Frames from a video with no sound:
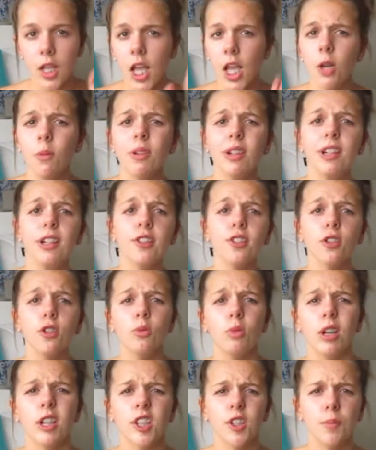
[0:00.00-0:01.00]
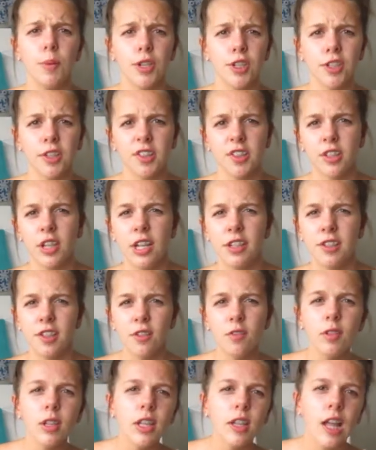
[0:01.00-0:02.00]
I went and saw one specialist, and I
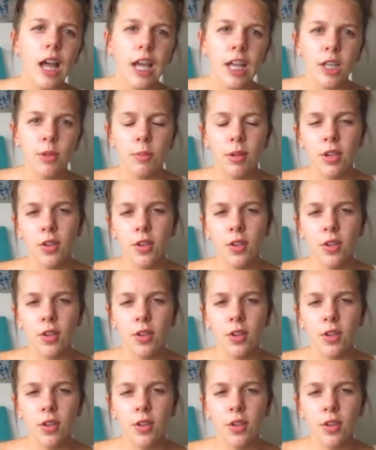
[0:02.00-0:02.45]
didn't really like him.